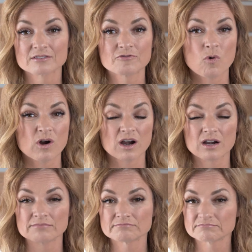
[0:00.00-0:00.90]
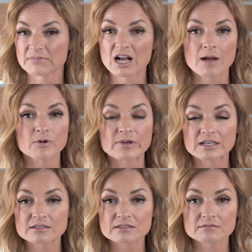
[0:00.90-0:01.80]
for a couple
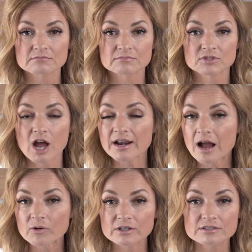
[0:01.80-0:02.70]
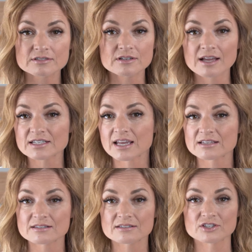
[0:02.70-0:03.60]
minutes. Not hours, not
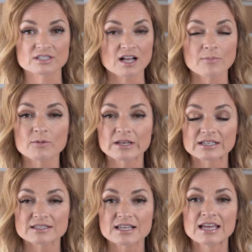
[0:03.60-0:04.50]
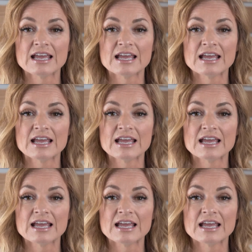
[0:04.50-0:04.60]
days, just a couple minutes.